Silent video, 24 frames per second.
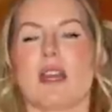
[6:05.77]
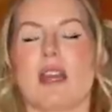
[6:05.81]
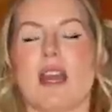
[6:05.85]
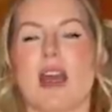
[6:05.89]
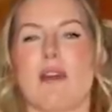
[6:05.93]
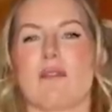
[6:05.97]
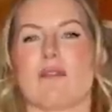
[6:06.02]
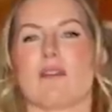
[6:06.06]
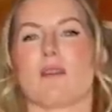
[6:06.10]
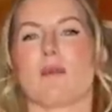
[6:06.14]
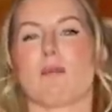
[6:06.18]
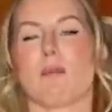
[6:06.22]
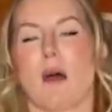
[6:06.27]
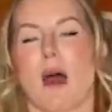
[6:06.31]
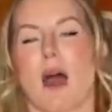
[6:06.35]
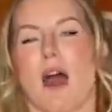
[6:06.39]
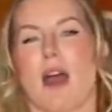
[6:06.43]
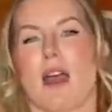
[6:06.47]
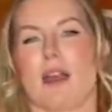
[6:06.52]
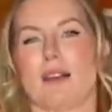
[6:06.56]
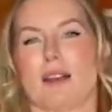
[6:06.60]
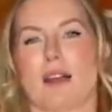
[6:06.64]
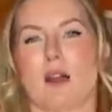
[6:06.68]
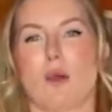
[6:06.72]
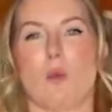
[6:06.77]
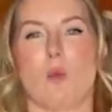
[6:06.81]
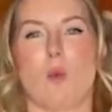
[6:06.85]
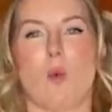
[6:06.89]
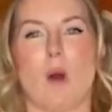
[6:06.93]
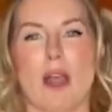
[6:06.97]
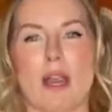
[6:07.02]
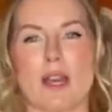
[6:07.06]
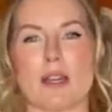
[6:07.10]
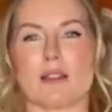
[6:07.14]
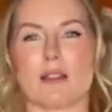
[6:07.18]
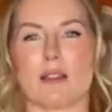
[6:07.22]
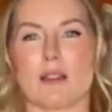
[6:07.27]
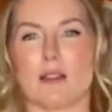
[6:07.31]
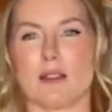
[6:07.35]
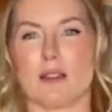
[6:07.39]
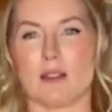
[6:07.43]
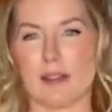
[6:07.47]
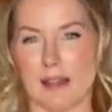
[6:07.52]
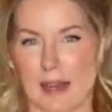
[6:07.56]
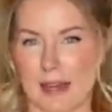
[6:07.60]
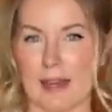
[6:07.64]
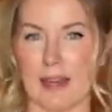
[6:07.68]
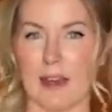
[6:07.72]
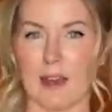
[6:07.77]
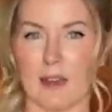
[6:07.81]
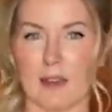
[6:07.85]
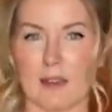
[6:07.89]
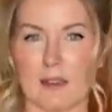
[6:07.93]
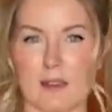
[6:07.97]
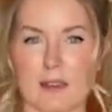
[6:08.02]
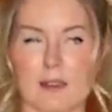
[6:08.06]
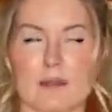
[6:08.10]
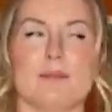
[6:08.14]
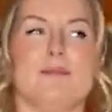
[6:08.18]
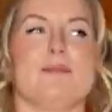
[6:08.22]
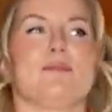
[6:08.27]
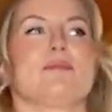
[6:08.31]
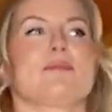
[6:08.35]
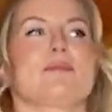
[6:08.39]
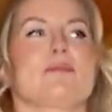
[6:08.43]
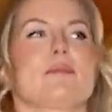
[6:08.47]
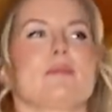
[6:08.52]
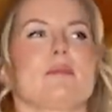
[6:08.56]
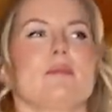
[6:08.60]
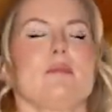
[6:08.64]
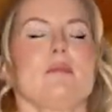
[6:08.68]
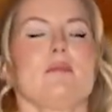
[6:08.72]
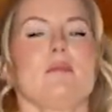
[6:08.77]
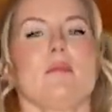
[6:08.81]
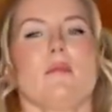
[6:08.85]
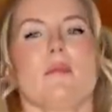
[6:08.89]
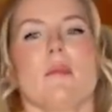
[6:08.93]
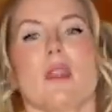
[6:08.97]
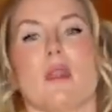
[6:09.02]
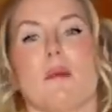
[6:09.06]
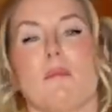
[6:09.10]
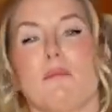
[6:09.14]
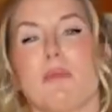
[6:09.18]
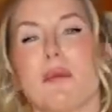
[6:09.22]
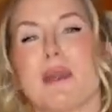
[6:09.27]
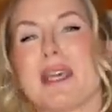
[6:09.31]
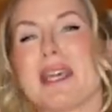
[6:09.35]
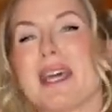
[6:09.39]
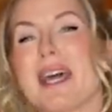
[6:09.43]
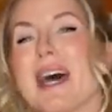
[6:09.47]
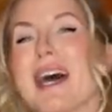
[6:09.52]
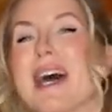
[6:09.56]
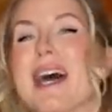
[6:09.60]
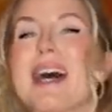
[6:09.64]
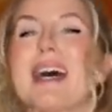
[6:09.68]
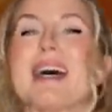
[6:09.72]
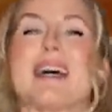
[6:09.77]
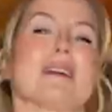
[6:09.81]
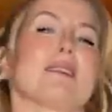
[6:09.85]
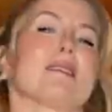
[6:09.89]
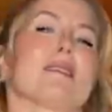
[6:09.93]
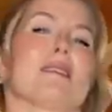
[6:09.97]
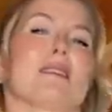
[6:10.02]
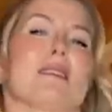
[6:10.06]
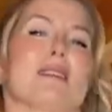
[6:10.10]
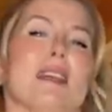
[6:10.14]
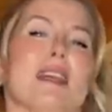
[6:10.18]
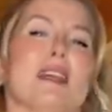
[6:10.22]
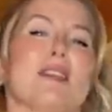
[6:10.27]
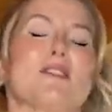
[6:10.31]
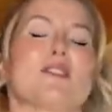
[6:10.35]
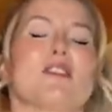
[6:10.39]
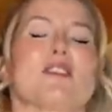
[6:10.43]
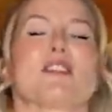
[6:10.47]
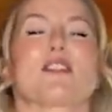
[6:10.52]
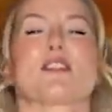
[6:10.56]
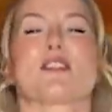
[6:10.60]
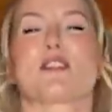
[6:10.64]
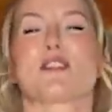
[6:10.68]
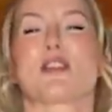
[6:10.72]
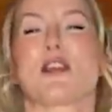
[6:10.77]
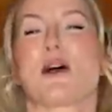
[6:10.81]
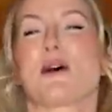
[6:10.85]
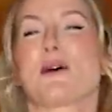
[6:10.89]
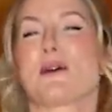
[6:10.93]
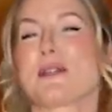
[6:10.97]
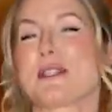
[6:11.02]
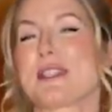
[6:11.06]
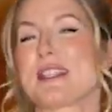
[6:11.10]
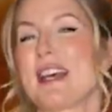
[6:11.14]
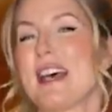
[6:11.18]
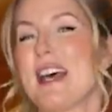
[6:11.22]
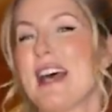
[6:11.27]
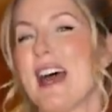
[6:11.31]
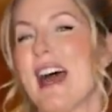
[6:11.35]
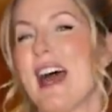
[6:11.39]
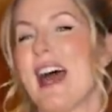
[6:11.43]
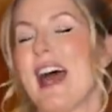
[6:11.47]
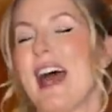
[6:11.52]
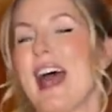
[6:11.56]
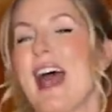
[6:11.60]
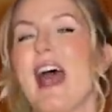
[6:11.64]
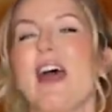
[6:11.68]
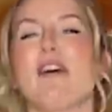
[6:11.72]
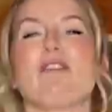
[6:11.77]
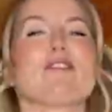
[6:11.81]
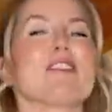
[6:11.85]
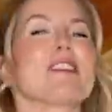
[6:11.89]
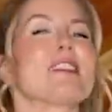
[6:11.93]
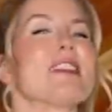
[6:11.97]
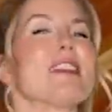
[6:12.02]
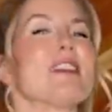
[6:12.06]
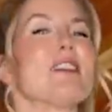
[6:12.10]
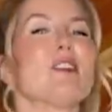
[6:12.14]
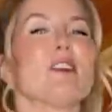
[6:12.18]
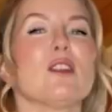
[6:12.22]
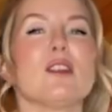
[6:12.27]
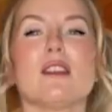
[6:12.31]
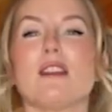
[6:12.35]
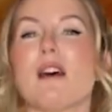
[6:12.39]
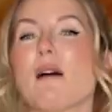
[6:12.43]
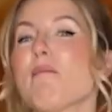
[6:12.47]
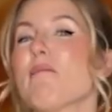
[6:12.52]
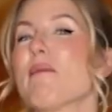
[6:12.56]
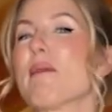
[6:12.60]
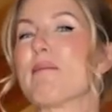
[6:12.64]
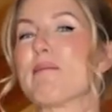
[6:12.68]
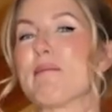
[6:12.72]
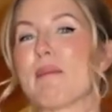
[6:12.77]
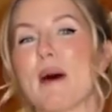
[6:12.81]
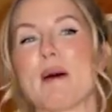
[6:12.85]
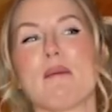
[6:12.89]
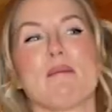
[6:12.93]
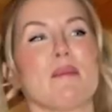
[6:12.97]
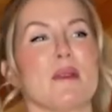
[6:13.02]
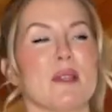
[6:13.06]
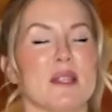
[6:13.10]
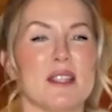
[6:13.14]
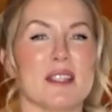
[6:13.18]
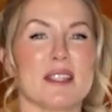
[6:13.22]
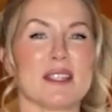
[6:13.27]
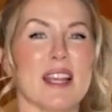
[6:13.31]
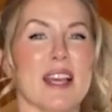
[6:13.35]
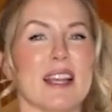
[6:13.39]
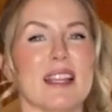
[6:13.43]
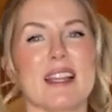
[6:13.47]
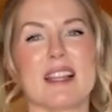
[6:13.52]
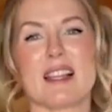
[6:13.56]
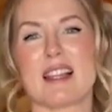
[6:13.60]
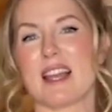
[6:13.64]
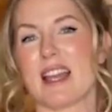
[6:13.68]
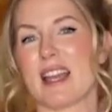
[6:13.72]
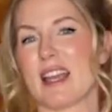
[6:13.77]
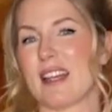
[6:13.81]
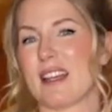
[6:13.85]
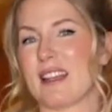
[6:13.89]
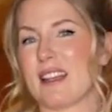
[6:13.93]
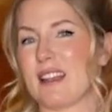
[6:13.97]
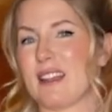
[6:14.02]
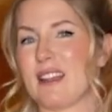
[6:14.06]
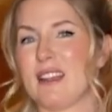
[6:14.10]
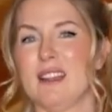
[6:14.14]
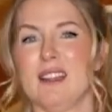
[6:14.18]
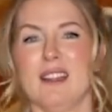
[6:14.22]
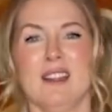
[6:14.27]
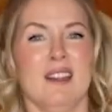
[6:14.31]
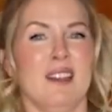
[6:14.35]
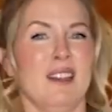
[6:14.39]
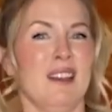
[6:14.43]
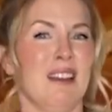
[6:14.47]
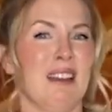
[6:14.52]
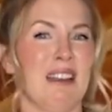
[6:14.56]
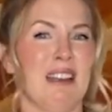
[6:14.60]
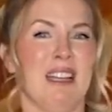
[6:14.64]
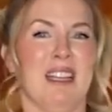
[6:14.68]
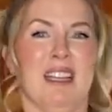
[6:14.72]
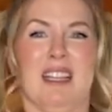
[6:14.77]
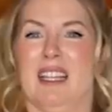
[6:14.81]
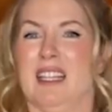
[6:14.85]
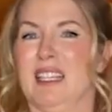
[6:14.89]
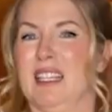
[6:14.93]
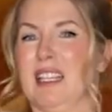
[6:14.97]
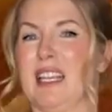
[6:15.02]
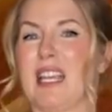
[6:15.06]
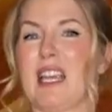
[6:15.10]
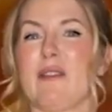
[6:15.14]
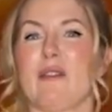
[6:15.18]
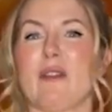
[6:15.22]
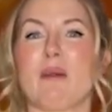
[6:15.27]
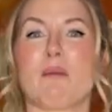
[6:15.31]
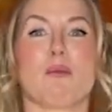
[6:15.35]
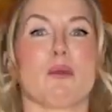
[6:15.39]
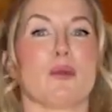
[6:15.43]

never buy like white leggings because it just shows every single lump and bump and cellulite and even